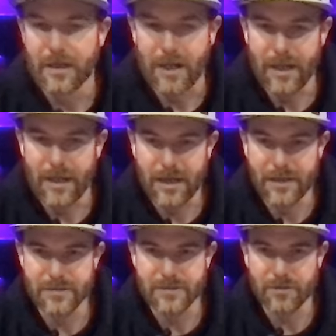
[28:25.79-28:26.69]

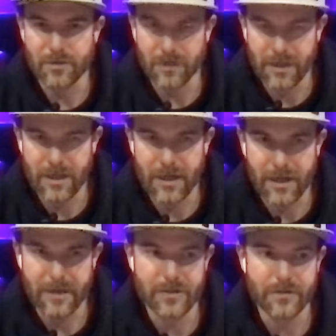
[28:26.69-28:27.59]
And so early on,
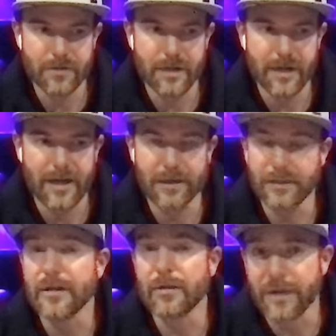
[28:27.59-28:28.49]
I knew that I had a
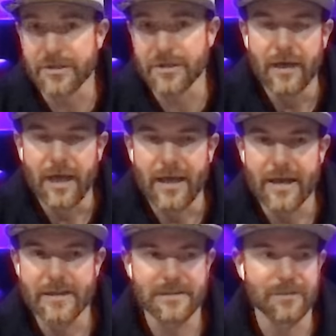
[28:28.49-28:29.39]
little budget. And
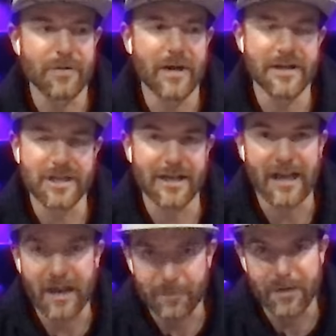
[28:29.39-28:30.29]
as the project
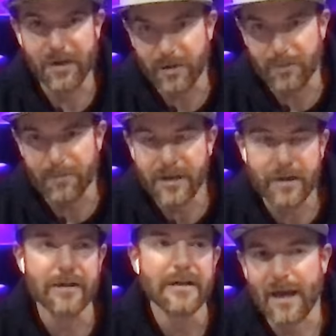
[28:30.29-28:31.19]
got bigger and
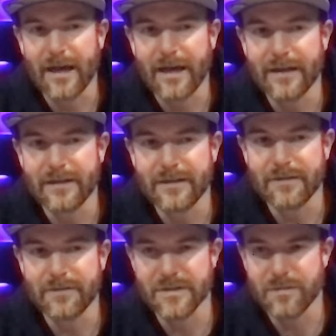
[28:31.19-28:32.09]
bigger, I
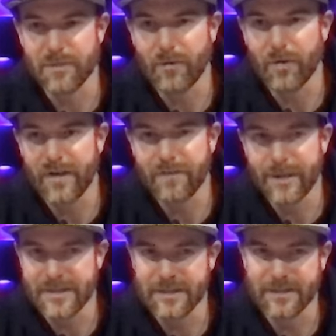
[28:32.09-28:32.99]
convinced my wife
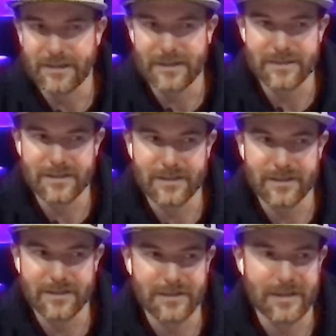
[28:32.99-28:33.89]
basically to,
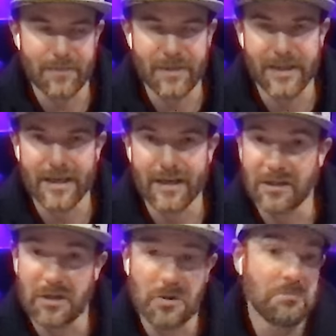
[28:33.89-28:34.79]
to let me get a
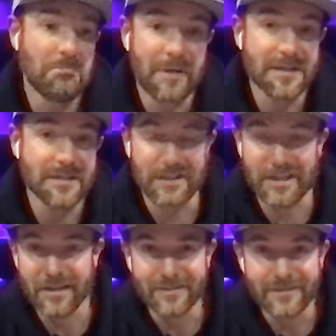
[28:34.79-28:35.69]
loan, basically
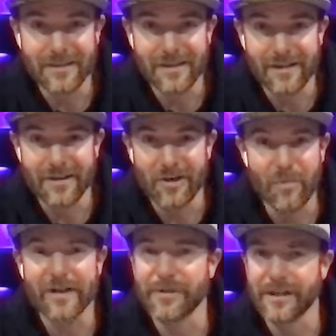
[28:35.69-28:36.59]
a, a home
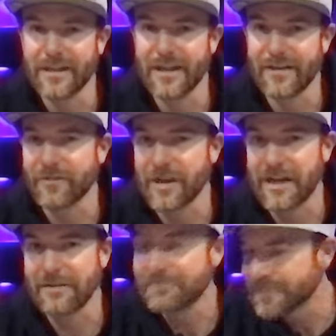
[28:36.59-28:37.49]
equity line of credit